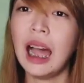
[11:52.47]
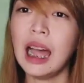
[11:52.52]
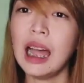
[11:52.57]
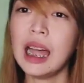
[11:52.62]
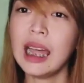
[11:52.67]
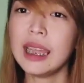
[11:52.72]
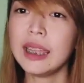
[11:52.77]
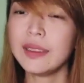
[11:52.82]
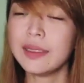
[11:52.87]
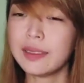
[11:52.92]

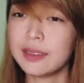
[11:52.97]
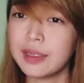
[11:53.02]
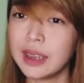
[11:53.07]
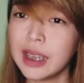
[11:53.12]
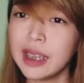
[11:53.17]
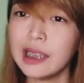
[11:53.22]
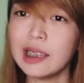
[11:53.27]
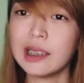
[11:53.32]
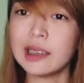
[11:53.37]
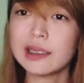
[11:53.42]
I
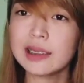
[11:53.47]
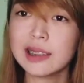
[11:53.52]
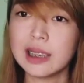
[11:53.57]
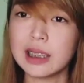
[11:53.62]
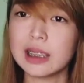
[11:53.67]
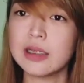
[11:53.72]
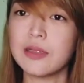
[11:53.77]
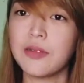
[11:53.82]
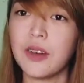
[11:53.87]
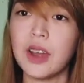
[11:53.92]
think
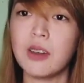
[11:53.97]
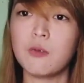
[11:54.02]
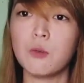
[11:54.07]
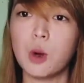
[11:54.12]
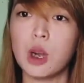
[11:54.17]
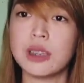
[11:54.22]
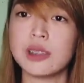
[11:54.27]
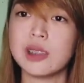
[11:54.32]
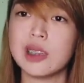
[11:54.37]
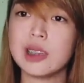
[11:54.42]
65
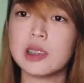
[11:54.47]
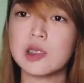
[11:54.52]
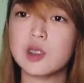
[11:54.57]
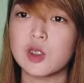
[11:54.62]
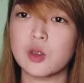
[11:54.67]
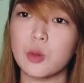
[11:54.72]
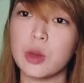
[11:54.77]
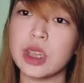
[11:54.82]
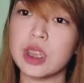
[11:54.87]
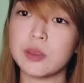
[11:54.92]
watts is the
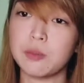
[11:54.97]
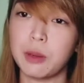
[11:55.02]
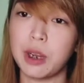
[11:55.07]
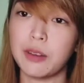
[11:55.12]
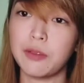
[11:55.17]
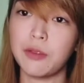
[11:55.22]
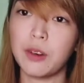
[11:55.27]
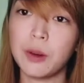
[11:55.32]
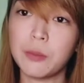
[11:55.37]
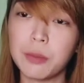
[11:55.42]
sweet
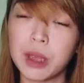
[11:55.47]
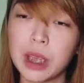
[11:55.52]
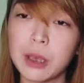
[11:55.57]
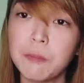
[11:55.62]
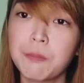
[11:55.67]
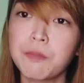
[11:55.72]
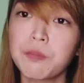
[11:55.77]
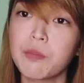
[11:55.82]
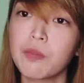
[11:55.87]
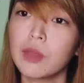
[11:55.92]
spot for me,
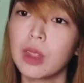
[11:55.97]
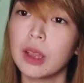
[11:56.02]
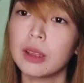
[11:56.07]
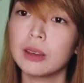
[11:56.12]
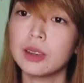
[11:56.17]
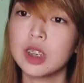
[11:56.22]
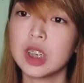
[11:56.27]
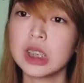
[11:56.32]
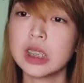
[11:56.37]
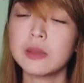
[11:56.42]

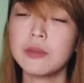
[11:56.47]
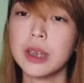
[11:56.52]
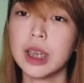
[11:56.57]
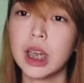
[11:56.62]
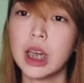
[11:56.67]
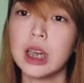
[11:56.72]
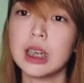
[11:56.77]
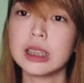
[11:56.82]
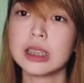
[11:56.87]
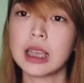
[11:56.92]
just
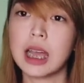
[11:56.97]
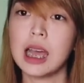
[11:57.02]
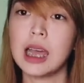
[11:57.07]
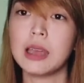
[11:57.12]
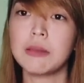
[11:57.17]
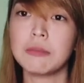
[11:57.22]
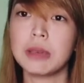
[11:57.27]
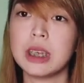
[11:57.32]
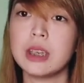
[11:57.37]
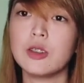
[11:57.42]
because
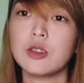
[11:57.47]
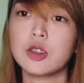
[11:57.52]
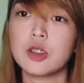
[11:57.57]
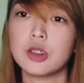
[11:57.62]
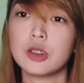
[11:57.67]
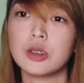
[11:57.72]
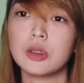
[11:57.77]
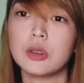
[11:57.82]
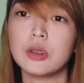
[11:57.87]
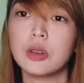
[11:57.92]
I'm in
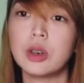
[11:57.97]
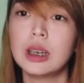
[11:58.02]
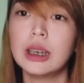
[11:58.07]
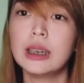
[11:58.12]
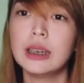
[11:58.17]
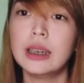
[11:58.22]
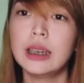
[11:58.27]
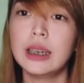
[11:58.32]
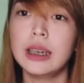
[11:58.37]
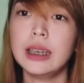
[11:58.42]

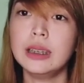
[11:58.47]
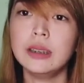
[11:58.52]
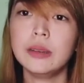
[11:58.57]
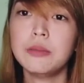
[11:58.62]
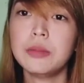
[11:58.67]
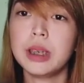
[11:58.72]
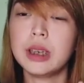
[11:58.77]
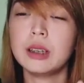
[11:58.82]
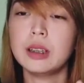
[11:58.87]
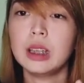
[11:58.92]
the
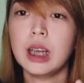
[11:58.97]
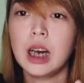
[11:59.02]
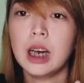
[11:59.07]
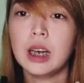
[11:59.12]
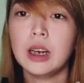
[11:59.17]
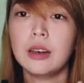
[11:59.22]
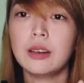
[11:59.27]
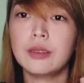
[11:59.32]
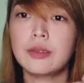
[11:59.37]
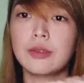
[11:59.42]
middle
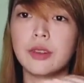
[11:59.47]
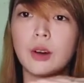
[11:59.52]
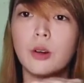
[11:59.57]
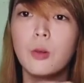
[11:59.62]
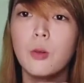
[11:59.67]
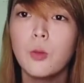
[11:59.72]
of